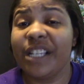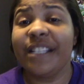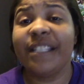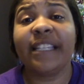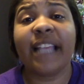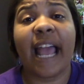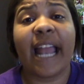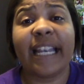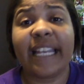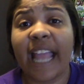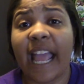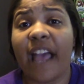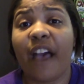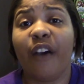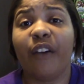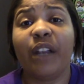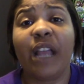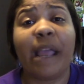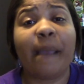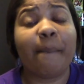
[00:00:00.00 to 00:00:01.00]
sat
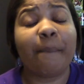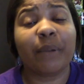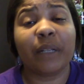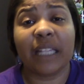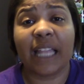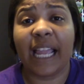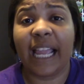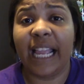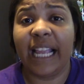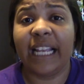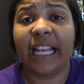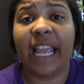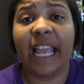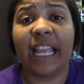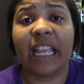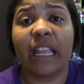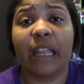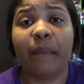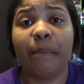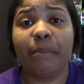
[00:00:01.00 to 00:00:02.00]
down and played
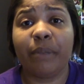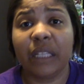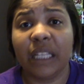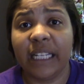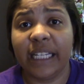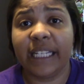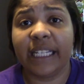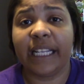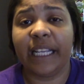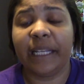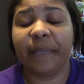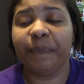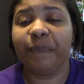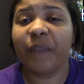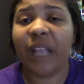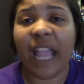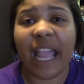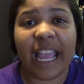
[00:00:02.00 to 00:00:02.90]
and completed it.